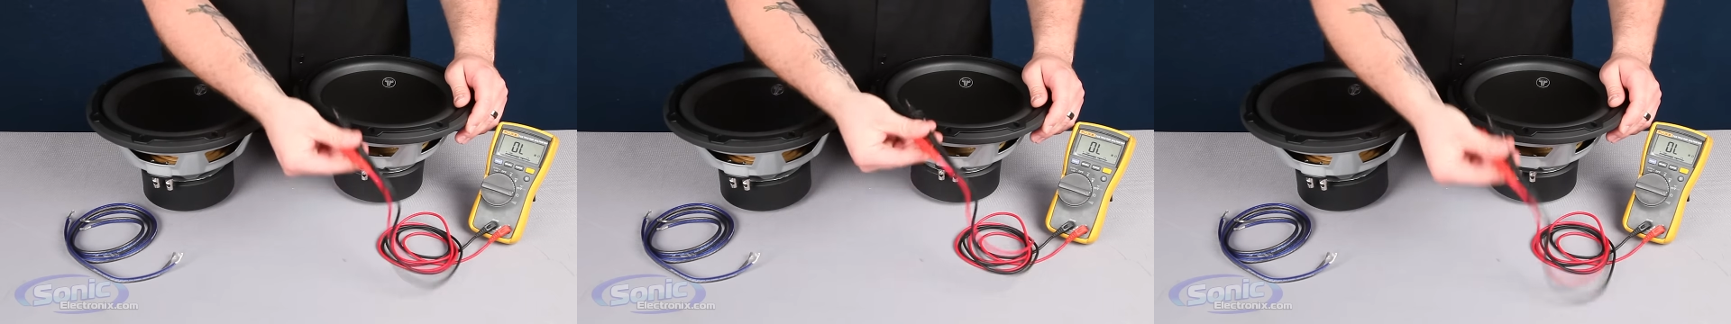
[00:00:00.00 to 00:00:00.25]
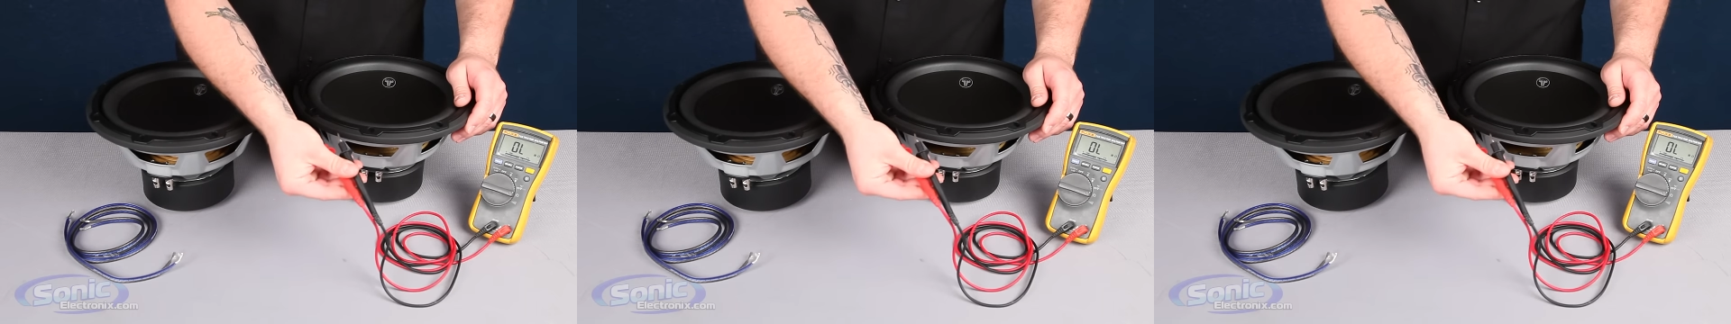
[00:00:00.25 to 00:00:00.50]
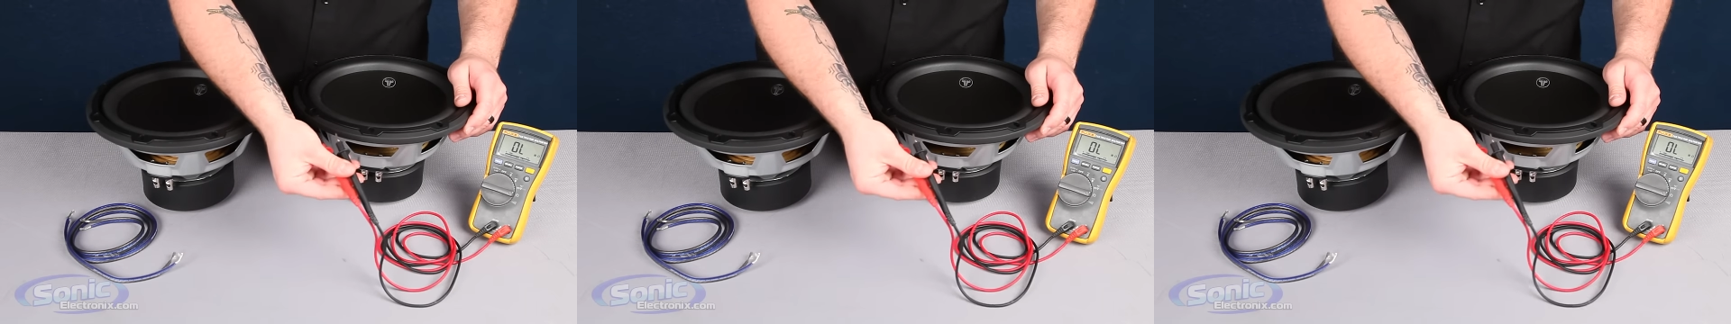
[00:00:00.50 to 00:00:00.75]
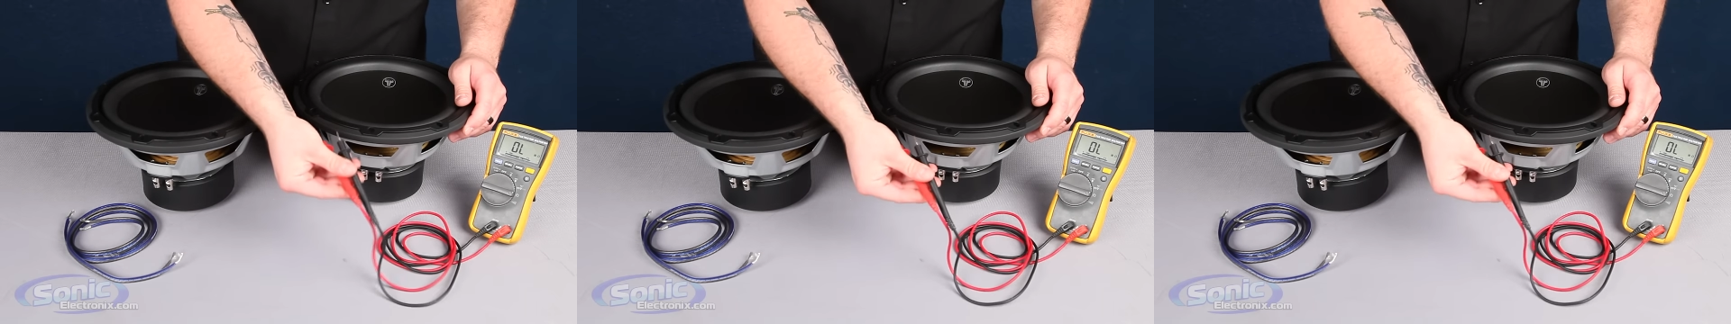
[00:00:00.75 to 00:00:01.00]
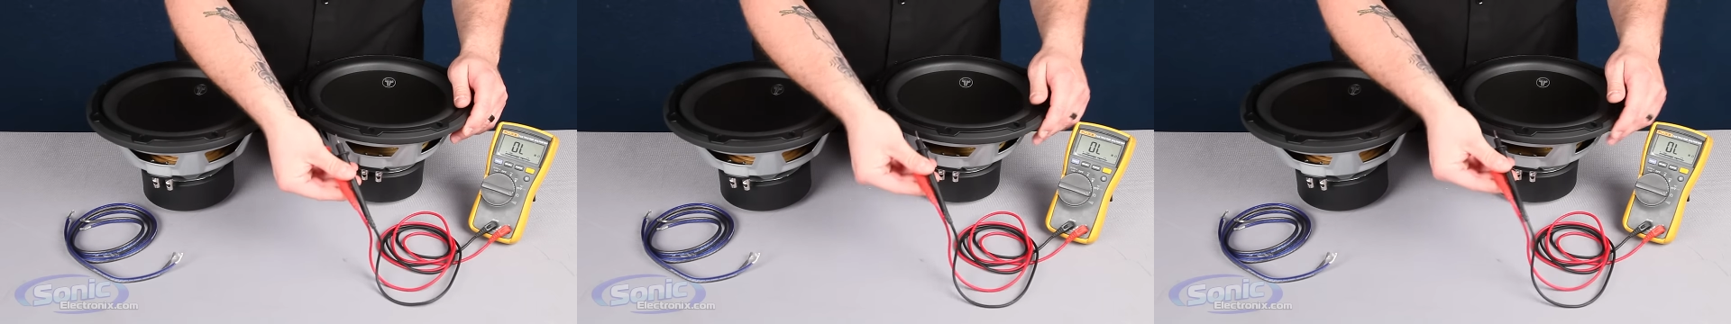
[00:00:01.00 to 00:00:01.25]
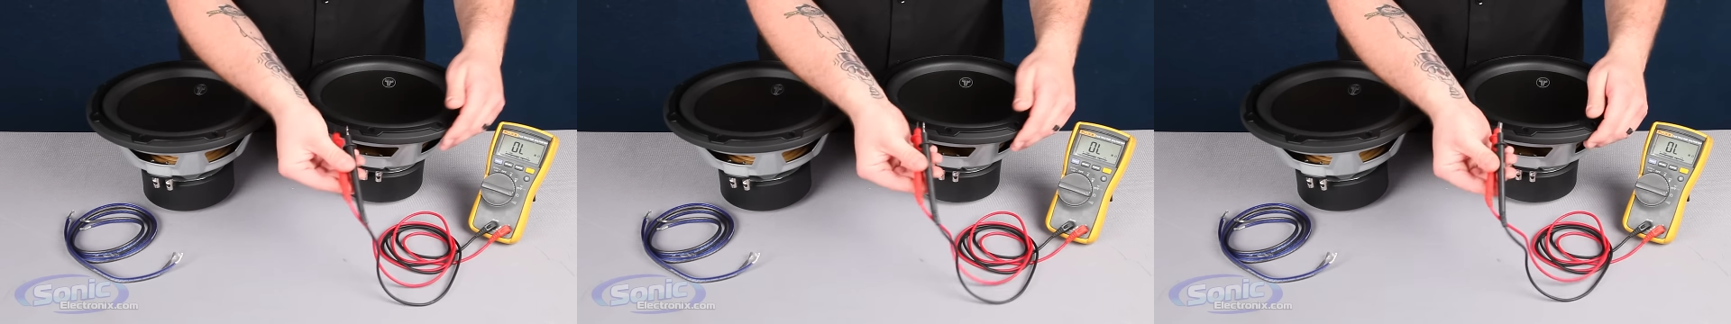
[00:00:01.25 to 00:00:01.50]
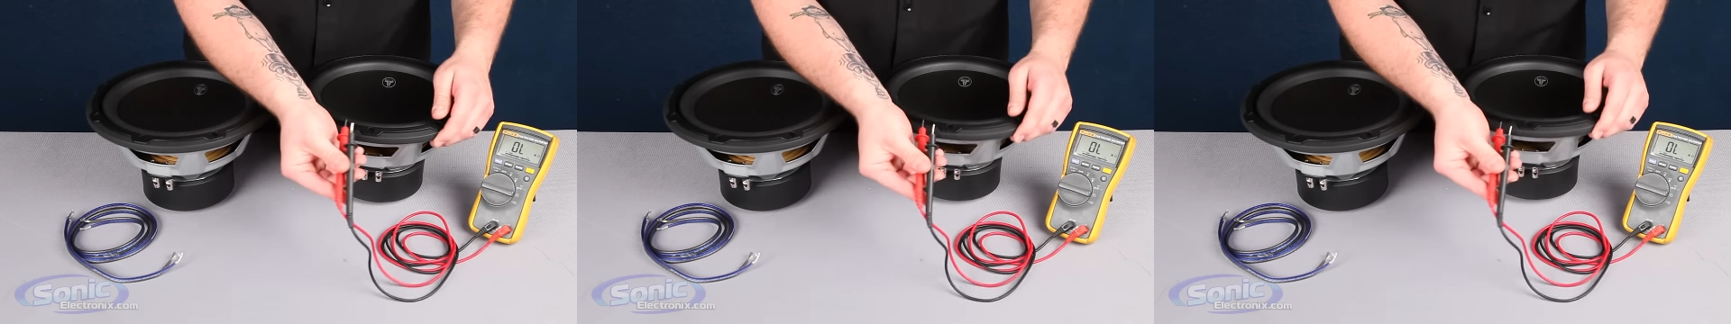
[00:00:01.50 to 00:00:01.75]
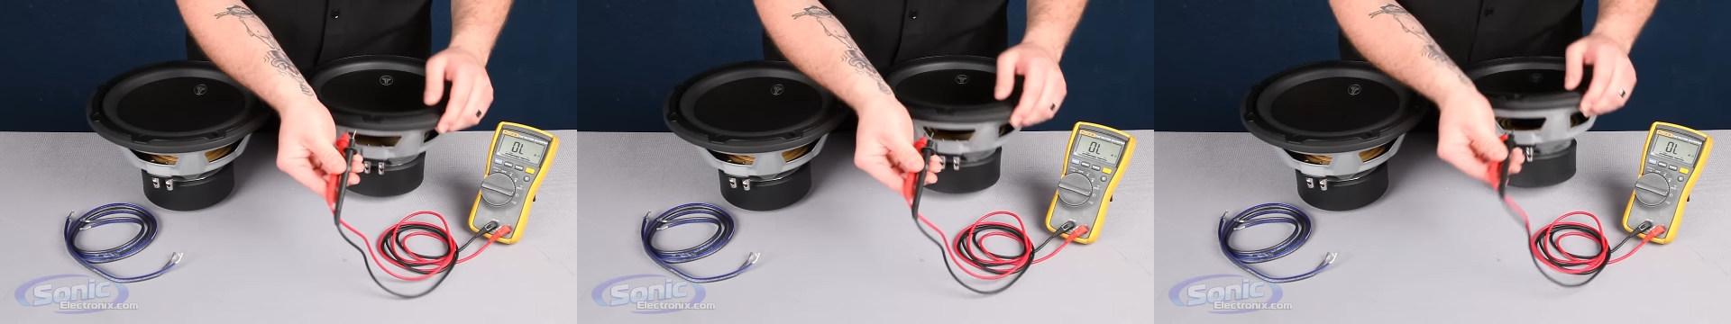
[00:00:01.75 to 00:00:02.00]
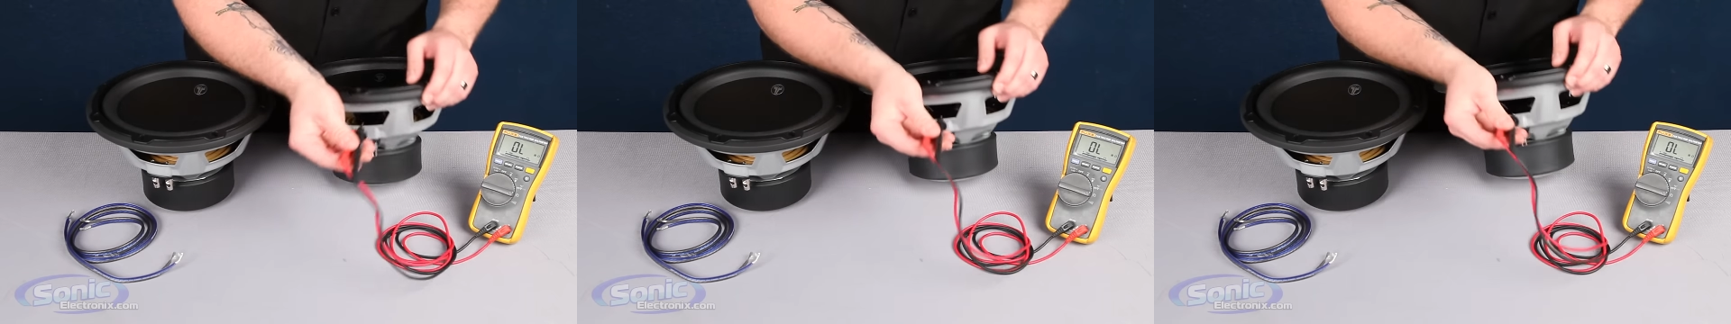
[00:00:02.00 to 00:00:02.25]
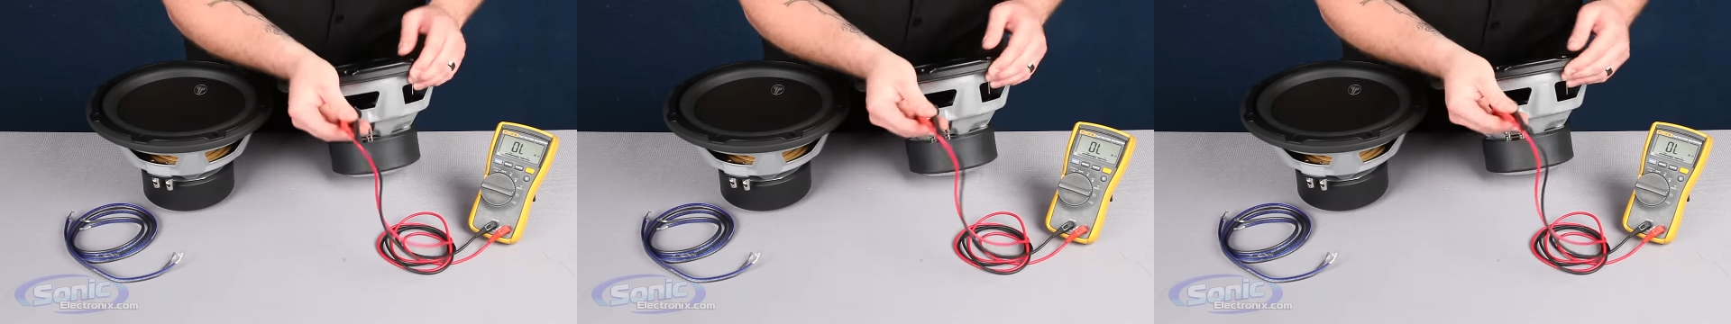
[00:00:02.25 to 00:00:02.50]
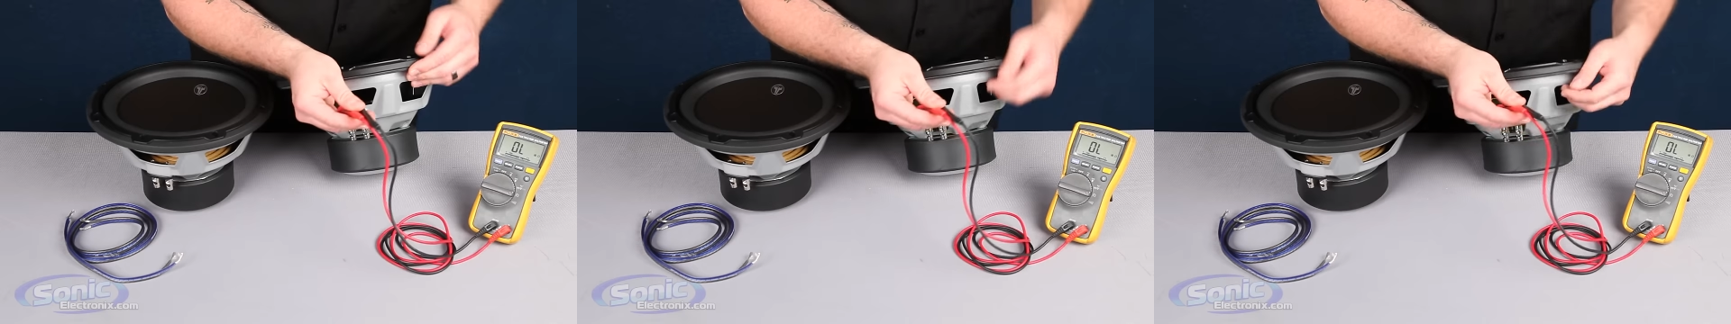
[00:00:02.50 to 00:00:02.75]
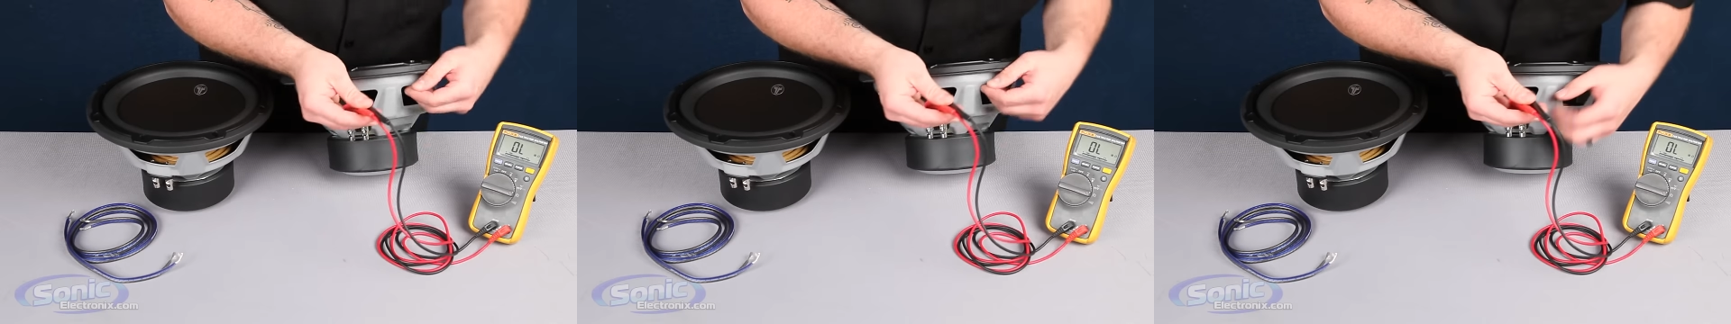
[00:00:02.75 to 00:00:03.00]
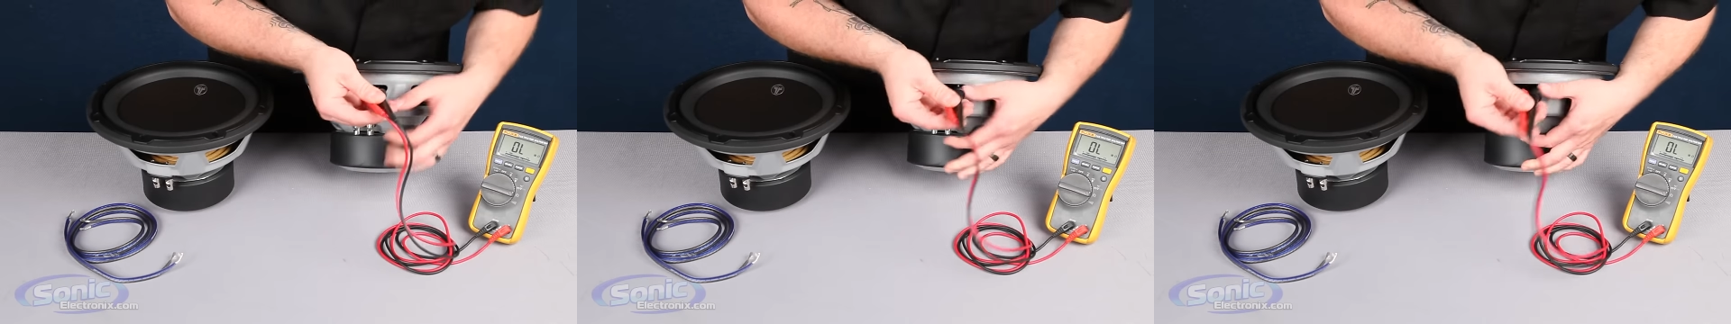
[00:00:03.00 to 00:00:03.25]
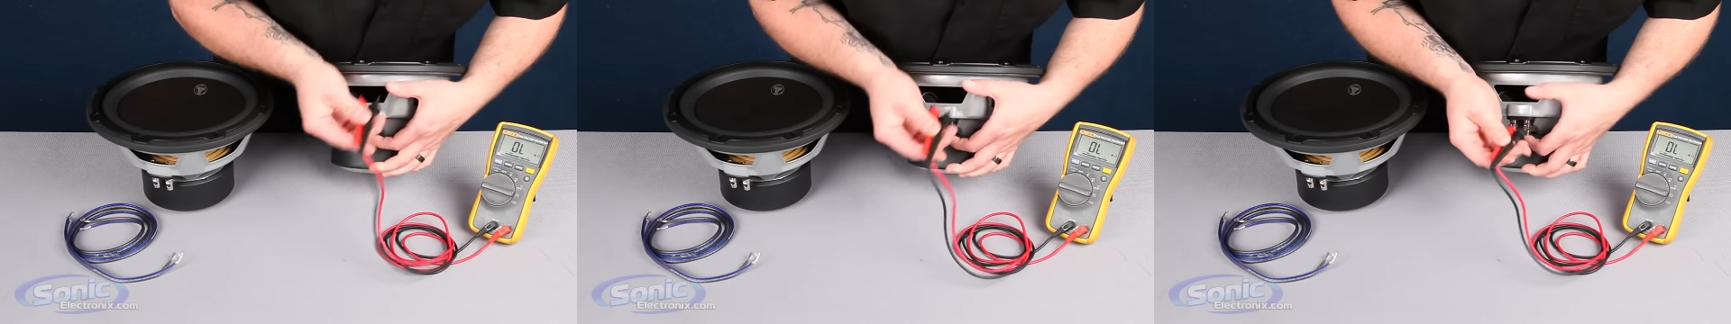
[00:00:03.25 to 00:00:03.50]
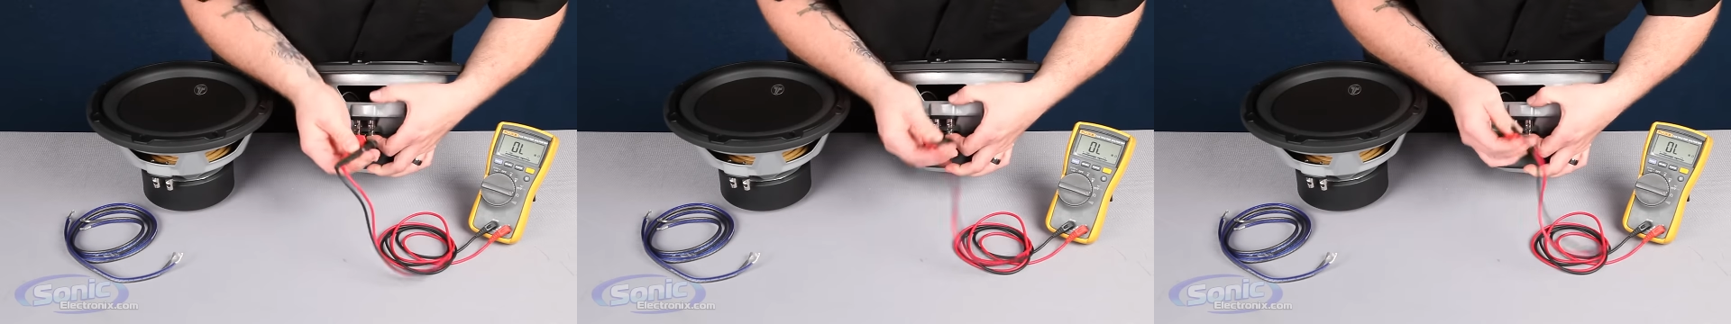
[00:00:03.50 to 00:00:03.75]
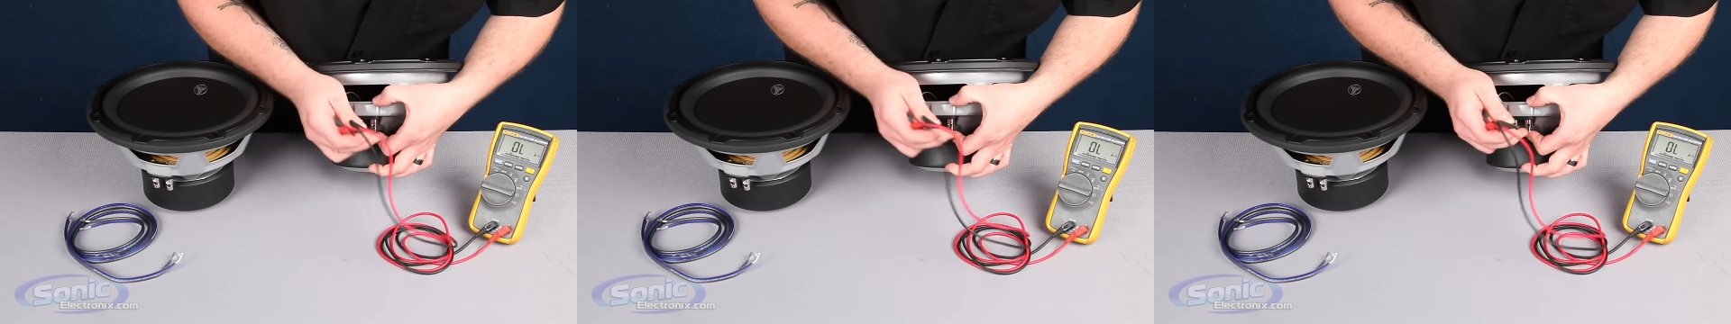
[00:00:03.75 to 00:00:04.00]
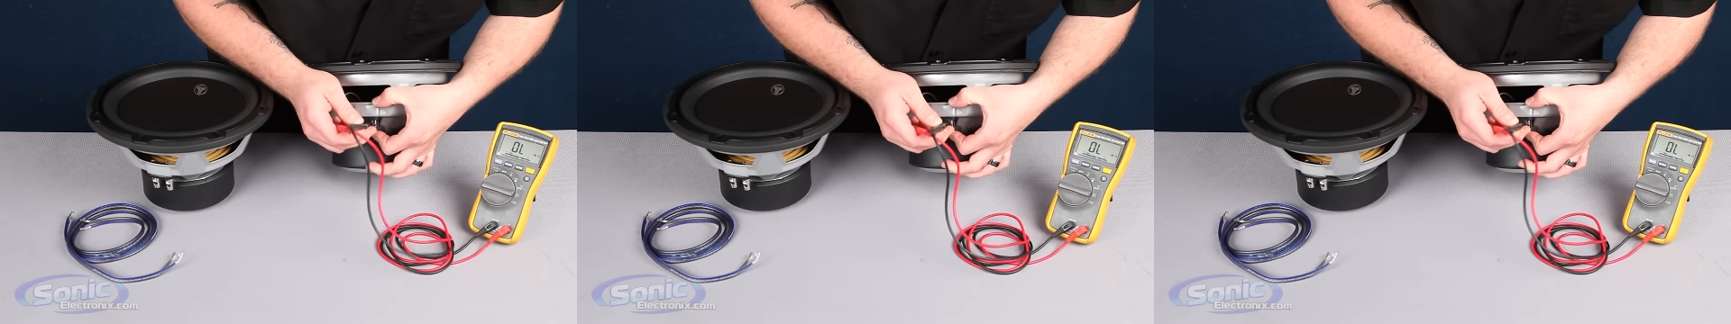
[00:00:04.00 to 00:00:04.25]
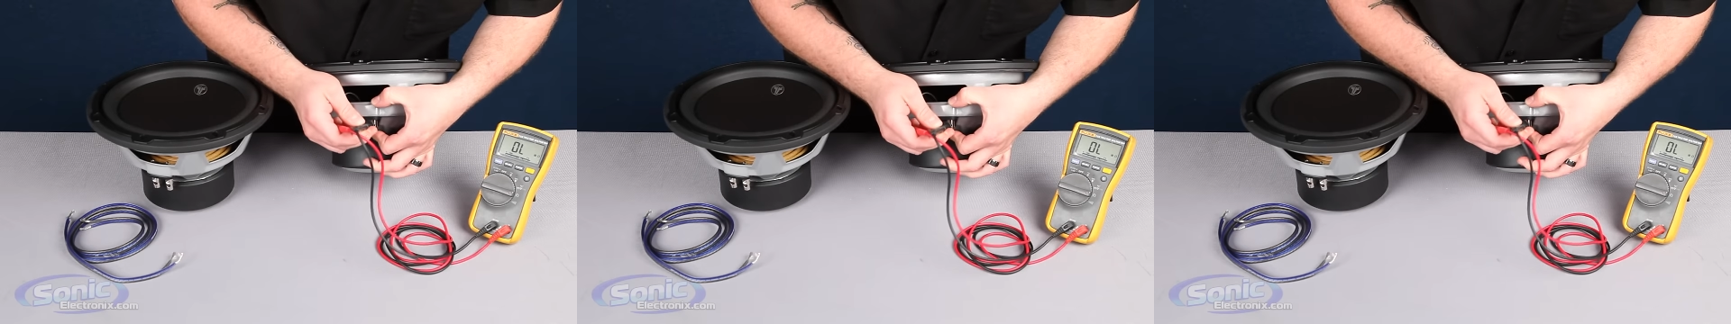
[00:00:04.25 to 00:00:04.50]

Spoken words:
[unreadable: no face in view]